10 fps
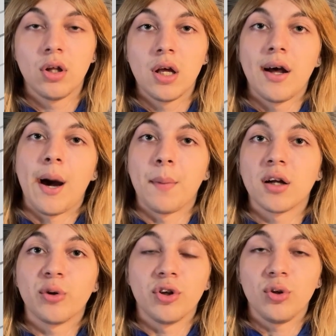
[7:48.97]
I'm not
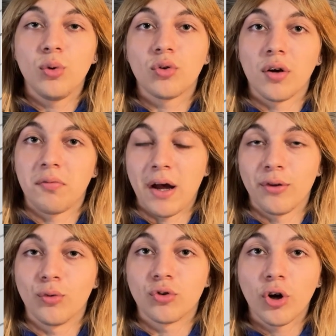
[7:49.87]
going to use a
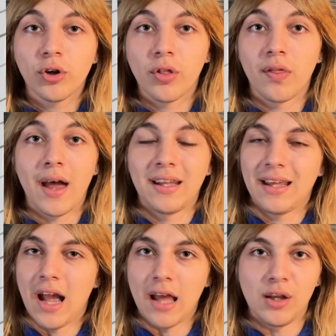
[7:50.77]
value darker than that
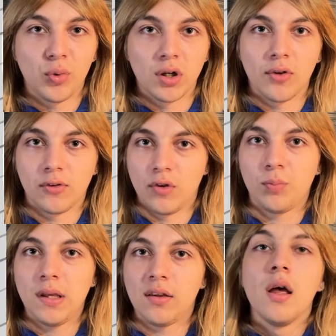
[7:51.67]
anywhere else in this
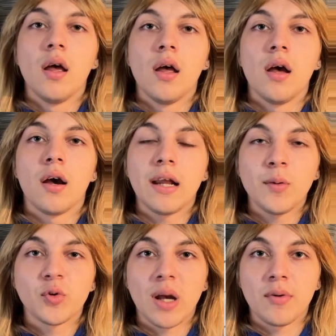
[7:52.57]
piece. And now
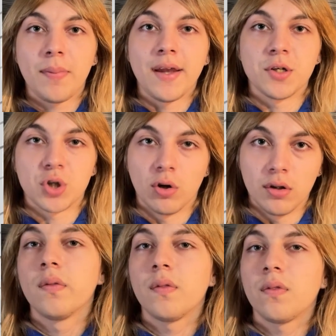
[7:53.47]
it's time to paint
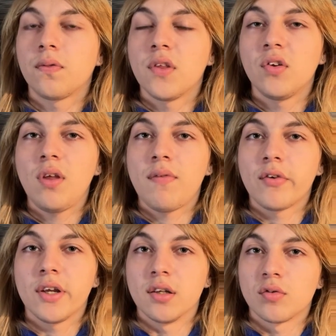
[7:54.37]
Charli. This is a
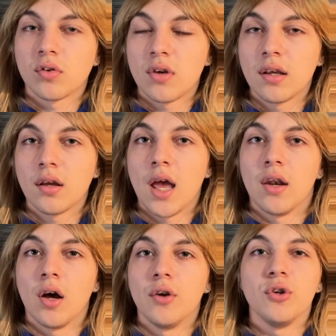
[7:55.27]
very interesting and
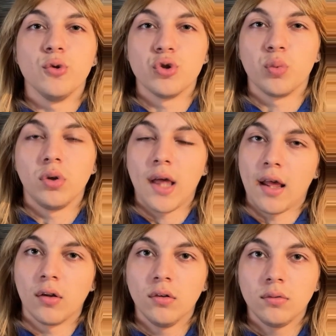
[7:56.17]
unusual
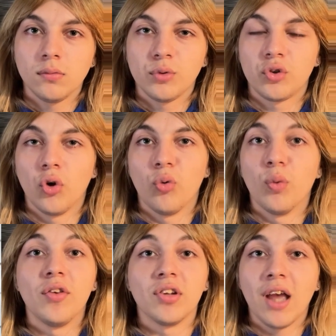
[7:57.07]
angle, so
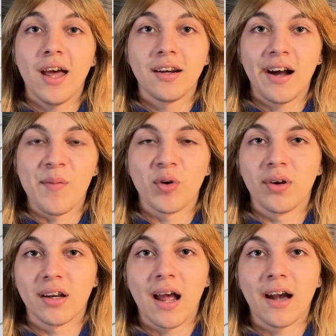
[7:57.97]
once again, I'm going
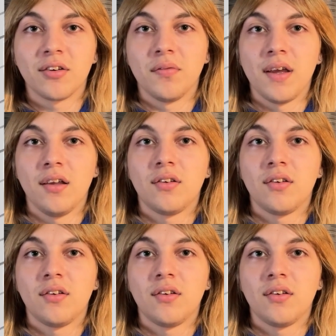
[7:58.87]
to activate